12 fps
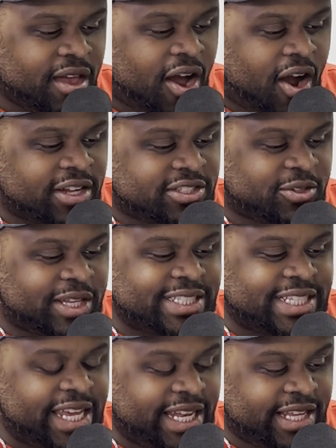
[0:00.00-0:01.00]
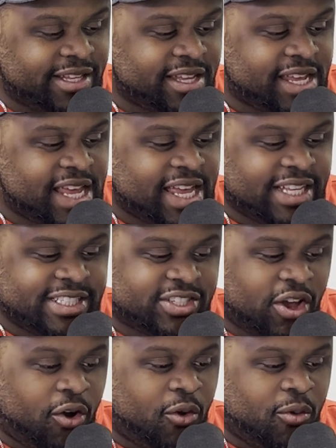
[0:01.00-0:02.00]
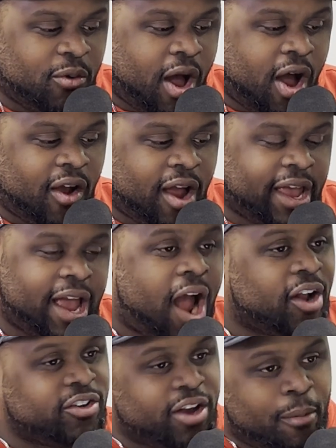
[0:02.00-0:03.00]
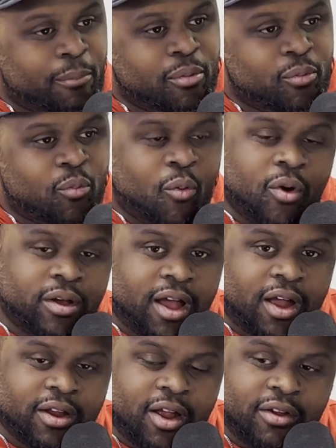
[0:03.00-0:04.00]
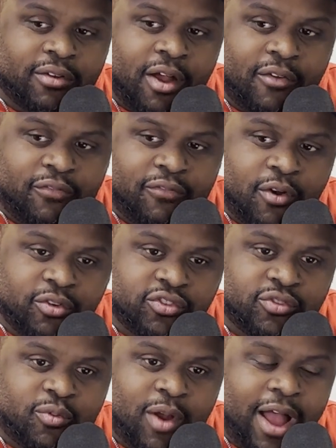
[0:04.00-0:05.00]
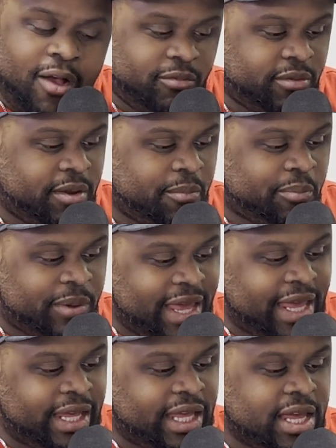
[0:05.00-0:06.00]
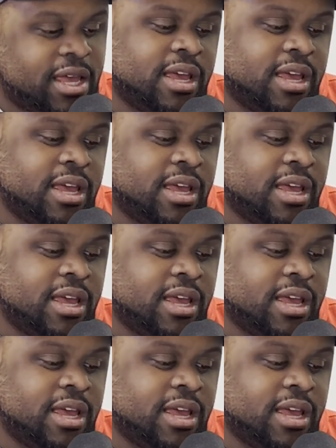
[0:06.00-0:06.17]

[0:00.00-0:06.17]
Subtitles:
All right, so let's hit it. So, all right, our number one, our first round pick